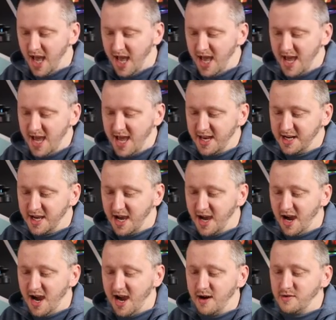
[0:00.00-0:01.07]
and
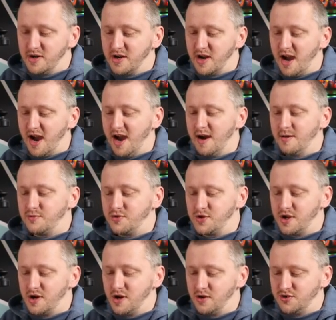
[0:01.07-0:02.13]
our
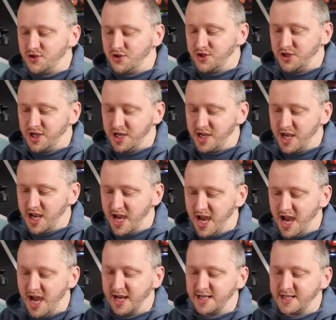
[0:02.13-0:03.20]
Umbreon G
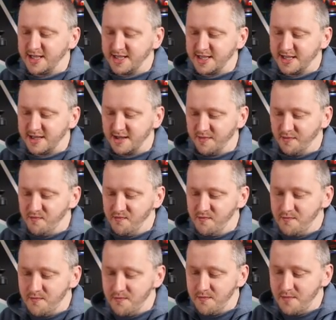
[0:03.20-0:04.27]
X.
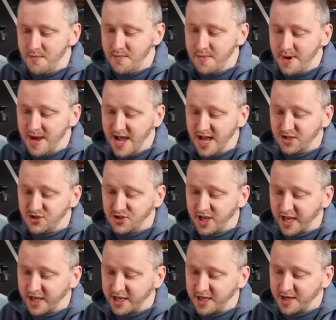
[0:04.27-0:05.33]

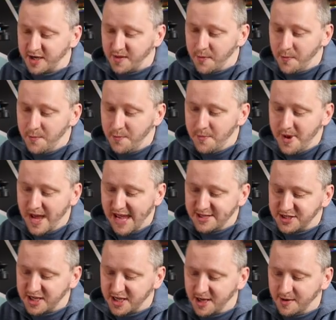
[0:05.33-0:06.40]
Magic.
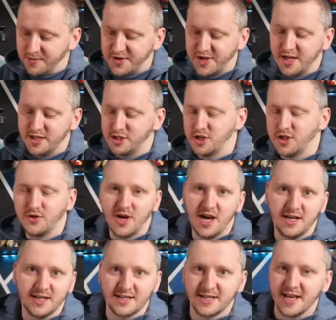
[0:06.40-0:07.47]
Magic, I'm telling you
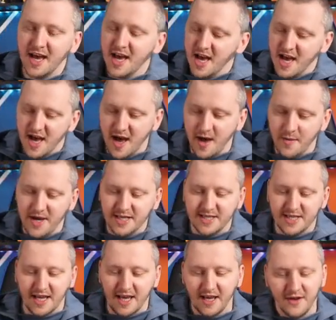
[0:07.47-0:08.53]
guys.
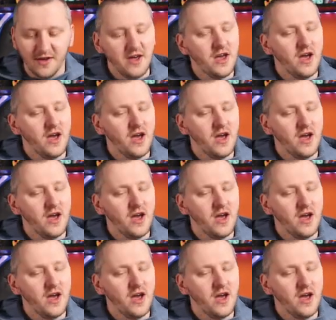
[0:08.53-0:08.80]
Amazing.